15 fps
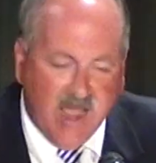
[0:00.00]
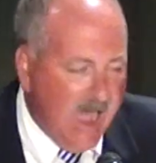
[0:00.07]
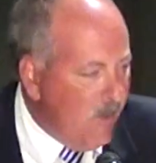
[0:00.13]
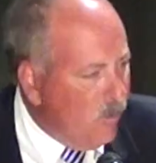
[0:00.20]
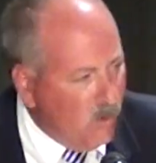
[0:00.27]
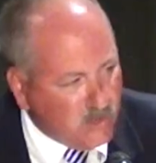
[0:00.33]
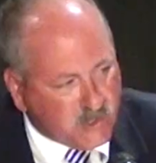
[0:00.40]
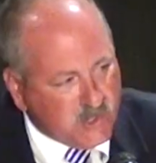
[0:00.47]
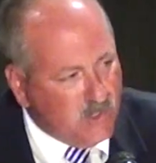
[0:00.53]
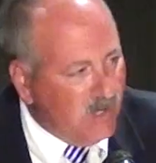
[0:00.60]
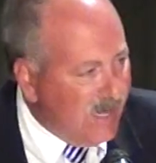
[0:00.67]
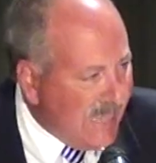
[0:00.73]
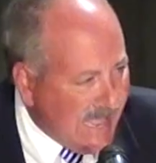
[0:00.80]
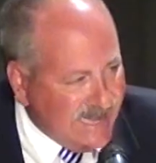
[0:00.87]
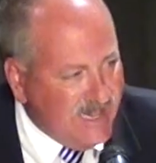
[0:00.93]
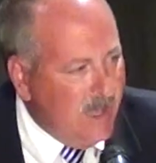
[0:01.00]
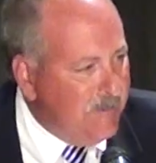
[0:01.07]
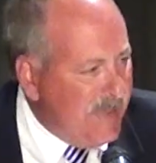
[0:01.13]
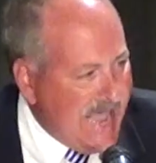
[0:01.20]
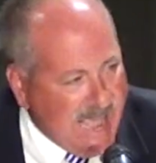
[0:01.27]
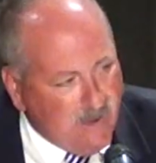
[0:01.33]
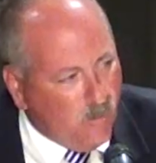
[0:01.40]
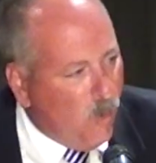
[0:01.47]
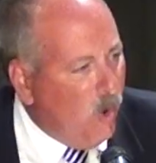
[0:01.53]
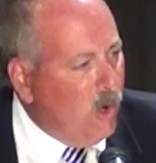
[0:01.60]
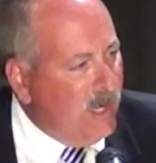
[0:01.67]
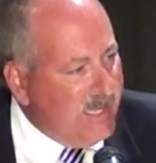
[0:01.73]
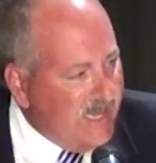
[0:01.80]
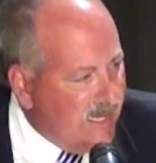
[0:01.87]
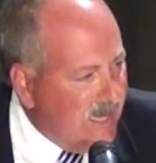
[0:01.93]
I want you to light up at
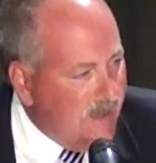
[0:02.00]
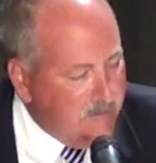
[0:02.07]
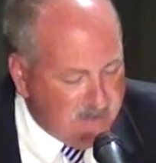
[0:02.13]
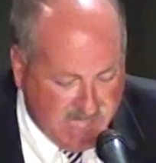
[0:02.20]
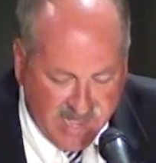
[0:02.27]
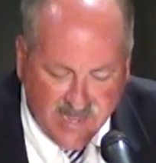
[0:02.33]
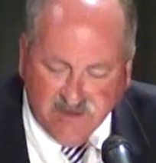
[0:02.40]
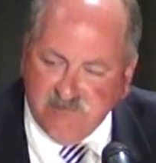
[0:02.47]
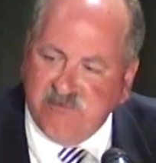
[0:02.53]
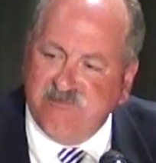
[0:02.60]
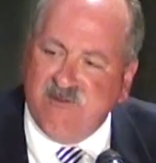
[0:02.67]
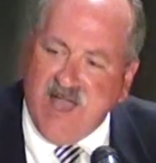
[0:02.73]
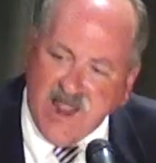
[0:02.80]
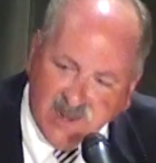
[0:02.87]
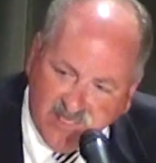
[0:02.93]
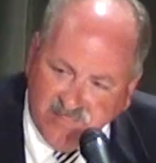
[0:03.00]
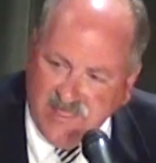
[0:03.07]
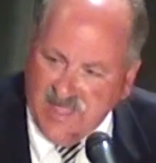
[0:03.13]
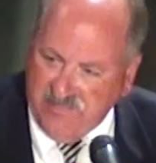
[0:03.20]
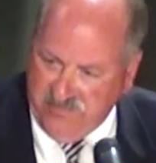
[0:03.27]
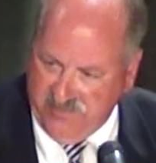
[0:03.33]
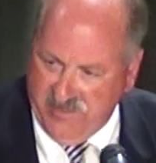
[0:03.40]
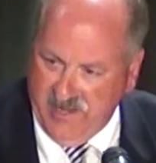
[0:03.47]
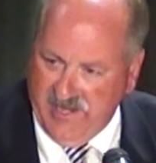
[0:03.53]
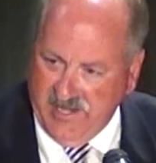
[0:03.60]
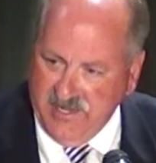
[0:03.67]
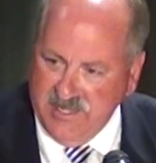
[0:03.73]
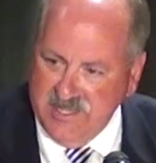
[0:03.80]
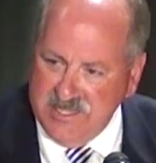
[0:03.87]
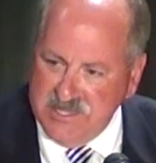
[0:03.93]
Whirly Alumni and follow that
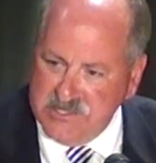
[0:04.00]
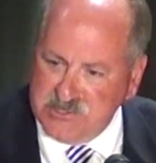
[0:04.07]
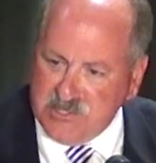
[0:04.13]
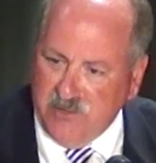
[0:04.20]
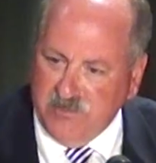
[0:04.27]
thing so